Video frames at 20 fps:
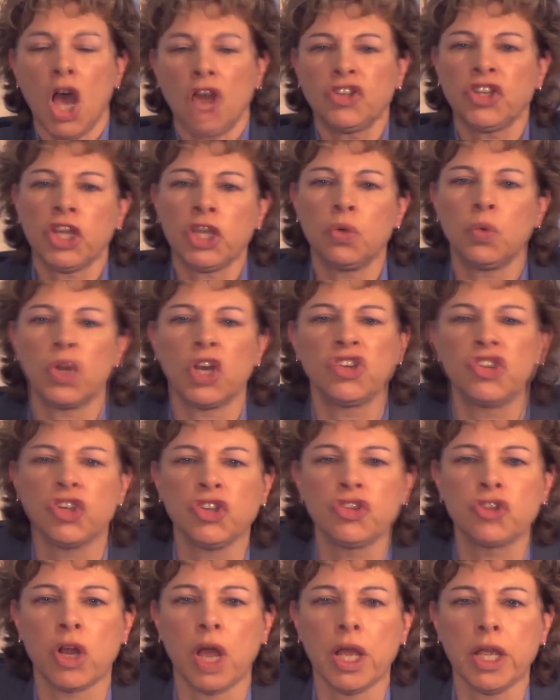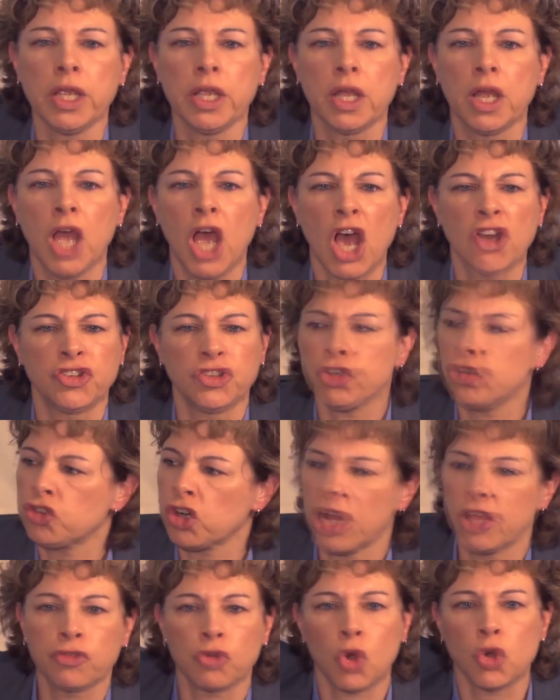I'll tell you what I should try. I
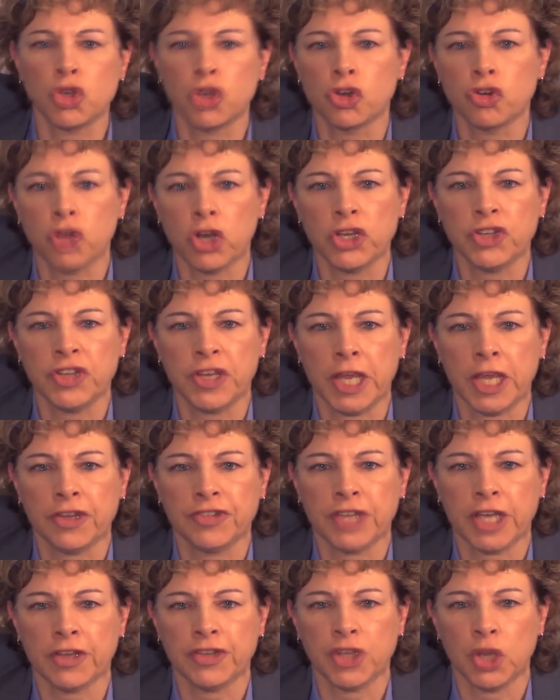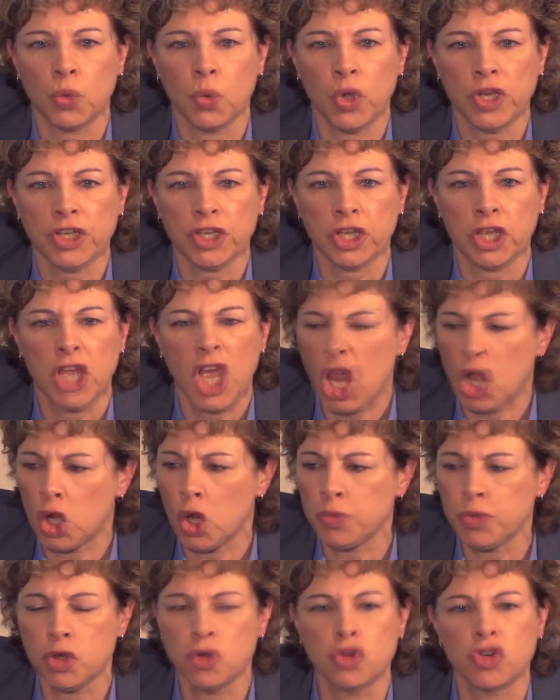should try throwing your crazy ass out that window
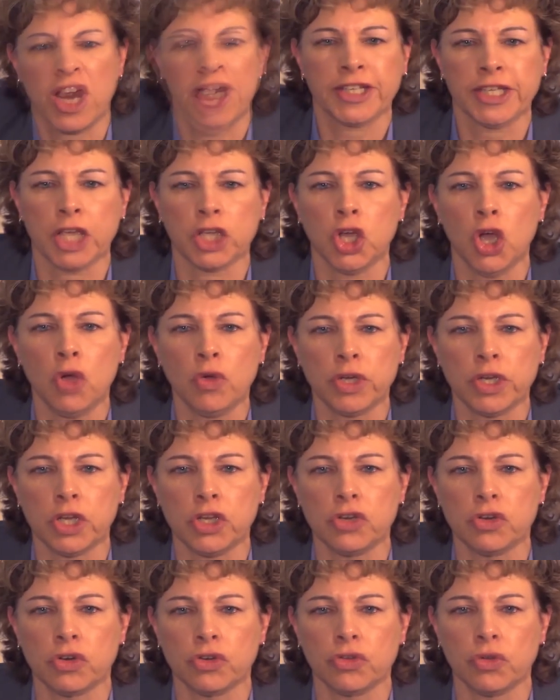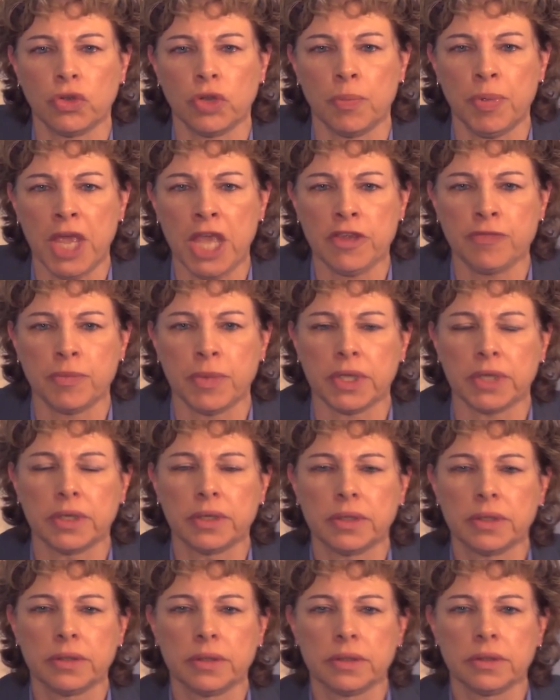and hope you crack that coconut of yours on the
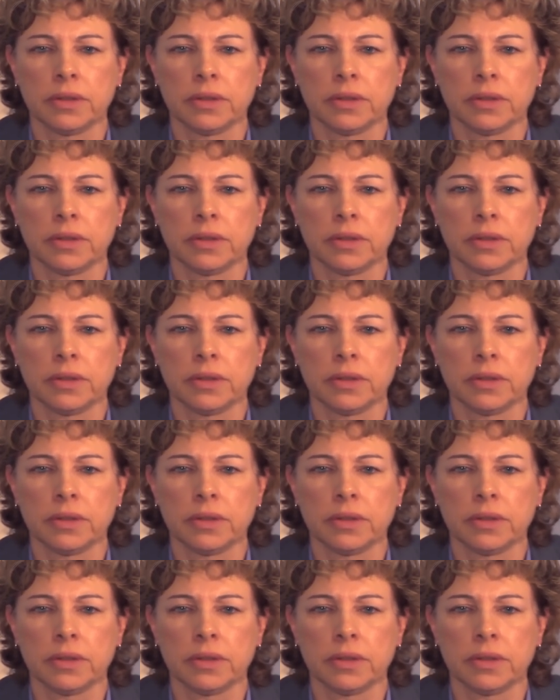pavement.